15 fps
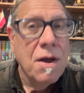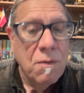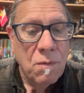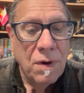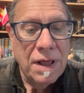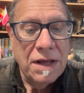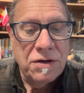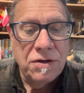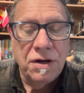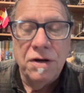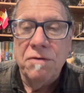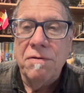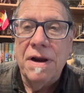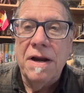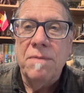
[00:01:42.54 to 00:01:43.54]
Well, that's going
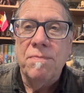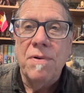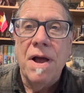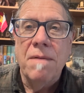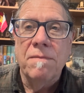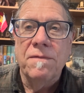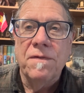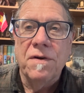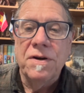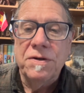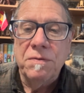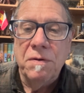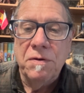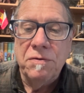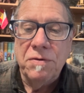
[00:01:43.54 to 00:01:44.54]
to create a problem for us
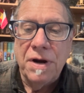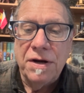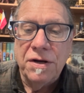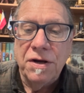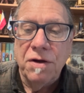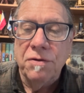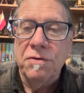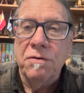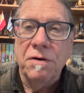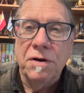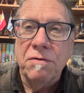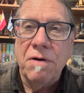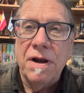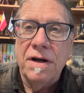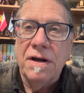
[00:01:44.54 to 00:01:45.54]
when we're trying to go through it
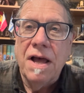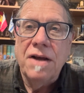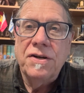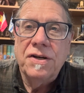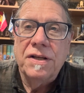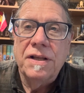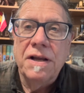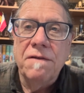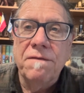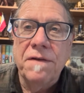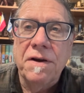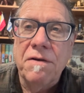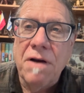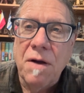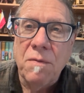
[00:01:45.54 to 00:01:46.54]
chronologically and
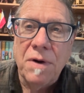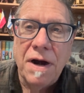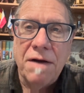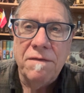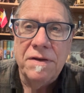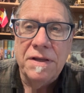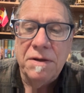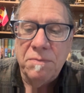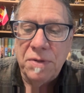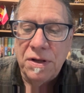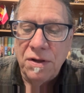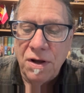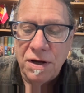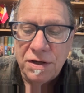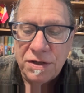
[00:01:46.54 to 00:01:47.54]
figure out where everything
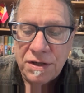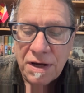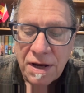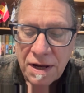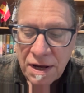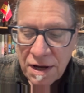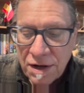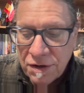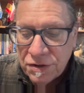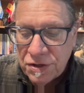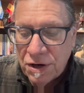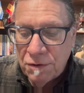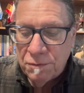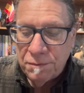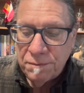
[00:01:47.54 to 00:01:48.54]
belongs.
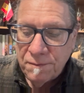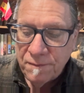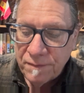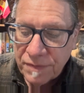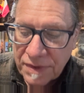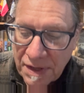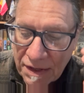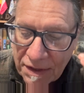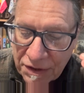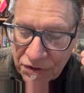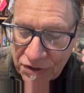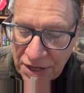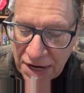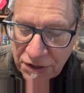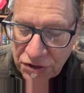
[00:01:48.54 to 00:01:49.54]
So the
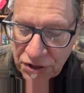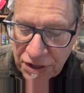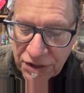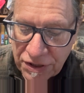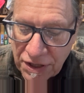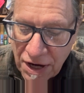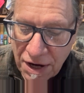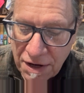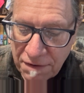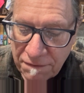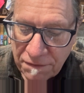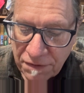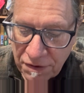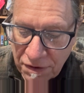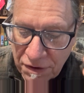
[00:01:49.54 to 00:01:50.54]
sections
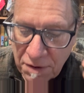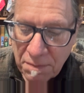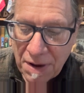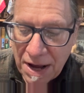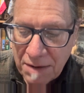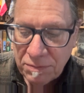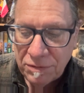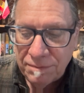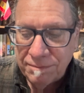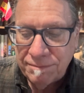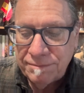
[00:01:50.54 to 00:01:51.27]
of the Bible.